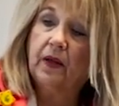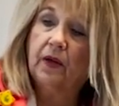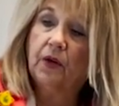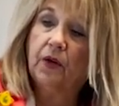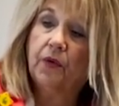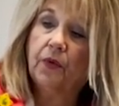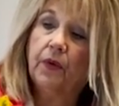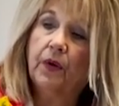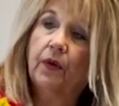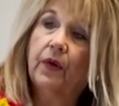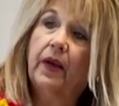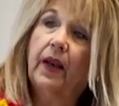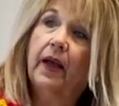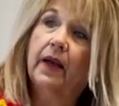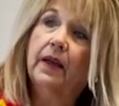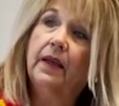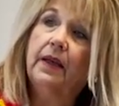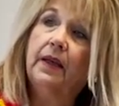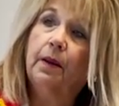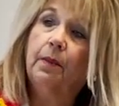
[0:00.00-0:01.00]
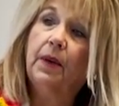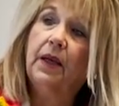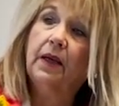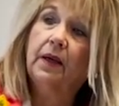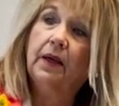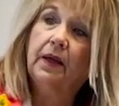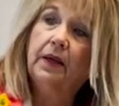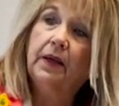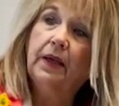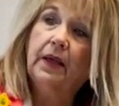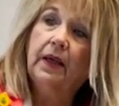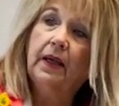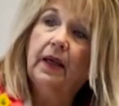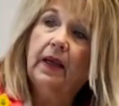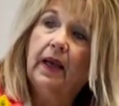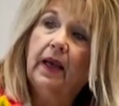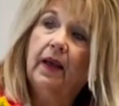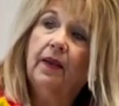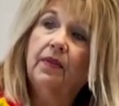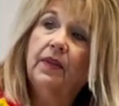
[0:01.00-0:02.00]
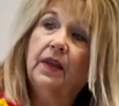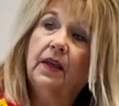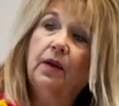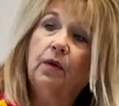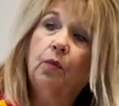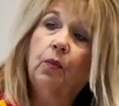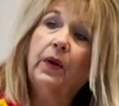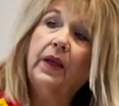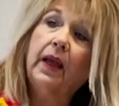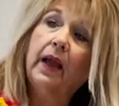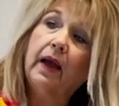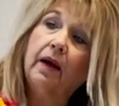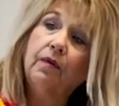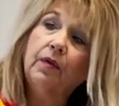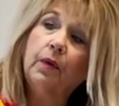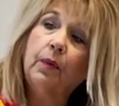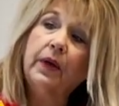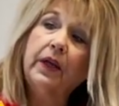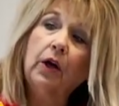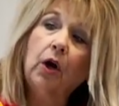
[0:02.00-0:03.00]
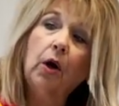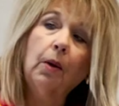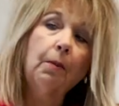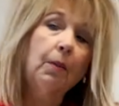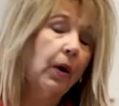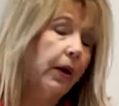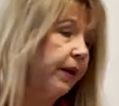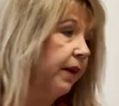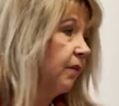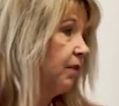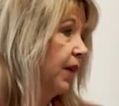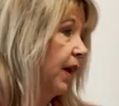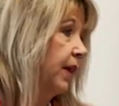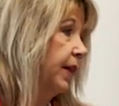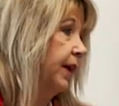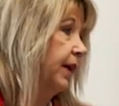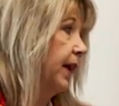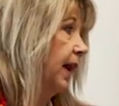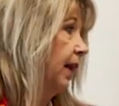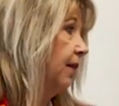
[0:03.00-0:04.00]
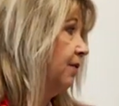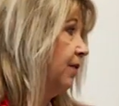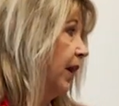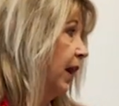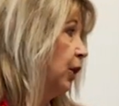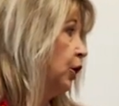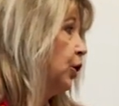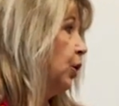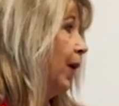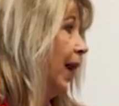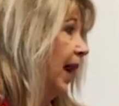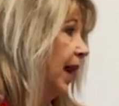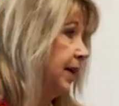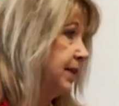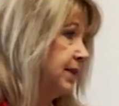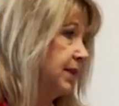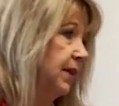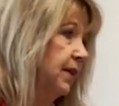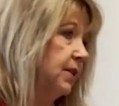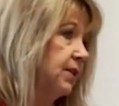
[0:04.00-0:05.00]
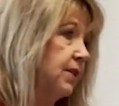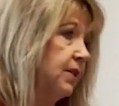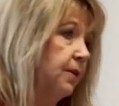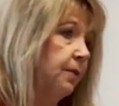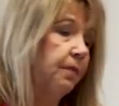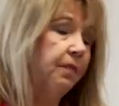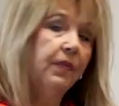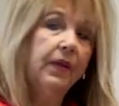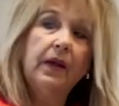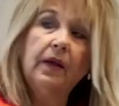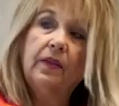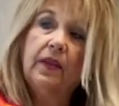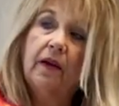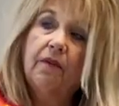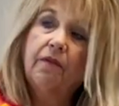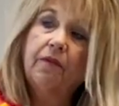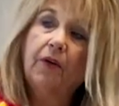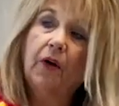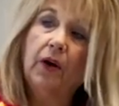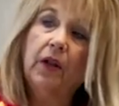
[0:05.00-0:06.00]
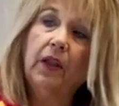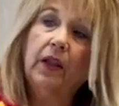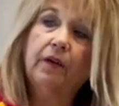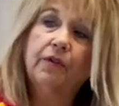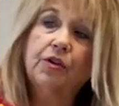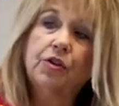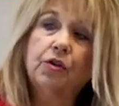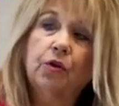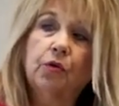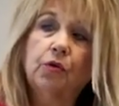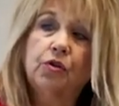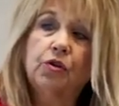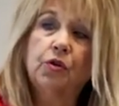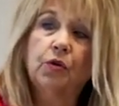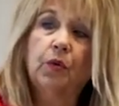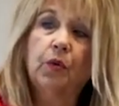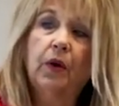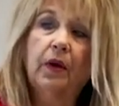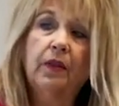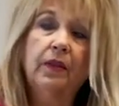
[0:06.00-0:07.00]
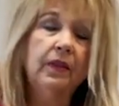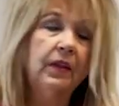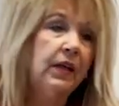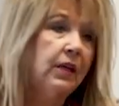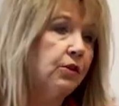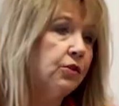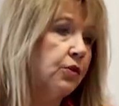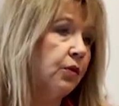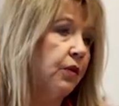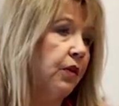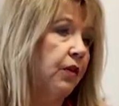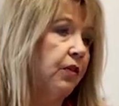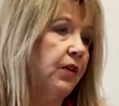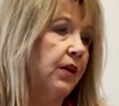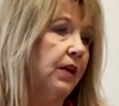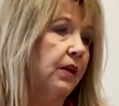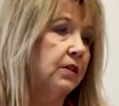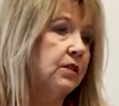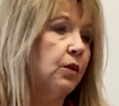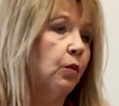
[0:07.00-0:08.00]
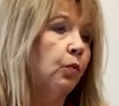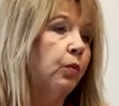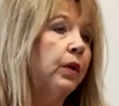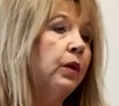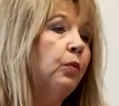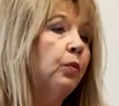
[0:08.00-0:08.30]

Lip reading: career and academic. And then we have what we call market value assets. And that far left shows you, these are the things that we